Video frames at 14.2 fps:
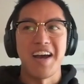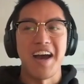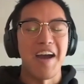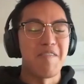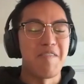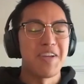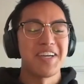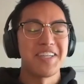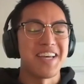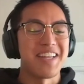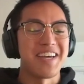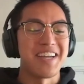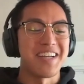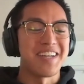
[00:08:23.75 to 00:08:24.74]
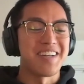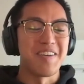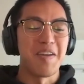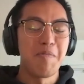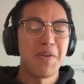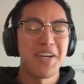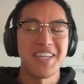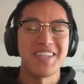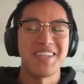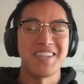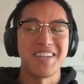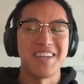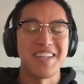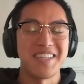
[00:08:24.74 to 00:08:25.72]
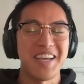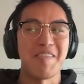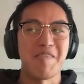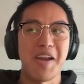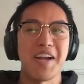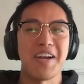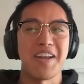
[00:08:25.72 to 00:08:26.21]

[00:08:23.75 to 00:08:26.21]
I realized that like nobody, it's like rare